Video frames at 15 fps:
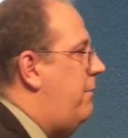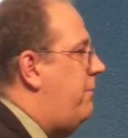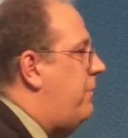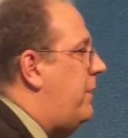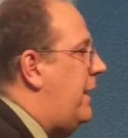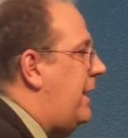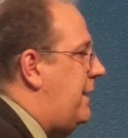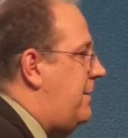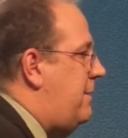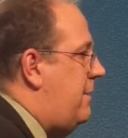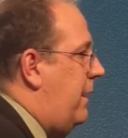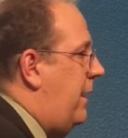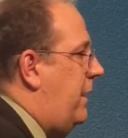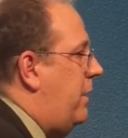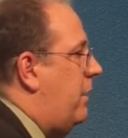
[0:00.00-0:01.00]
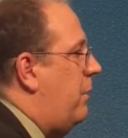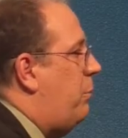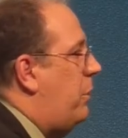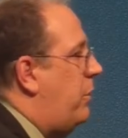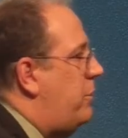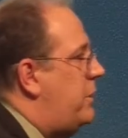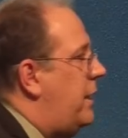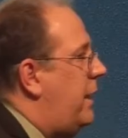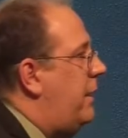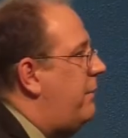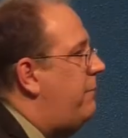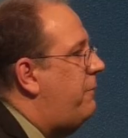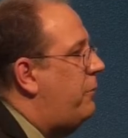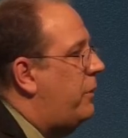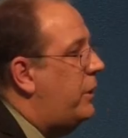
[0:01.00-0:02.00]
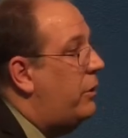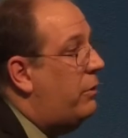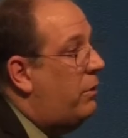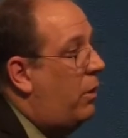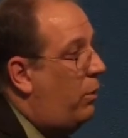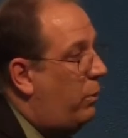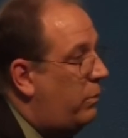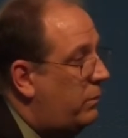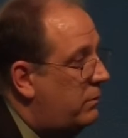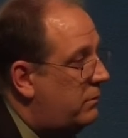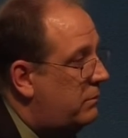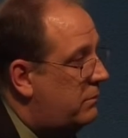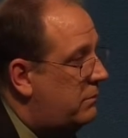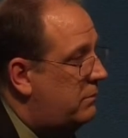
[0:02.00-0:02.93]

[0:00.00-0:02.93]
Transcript: for His sake. You're approaching it for your own.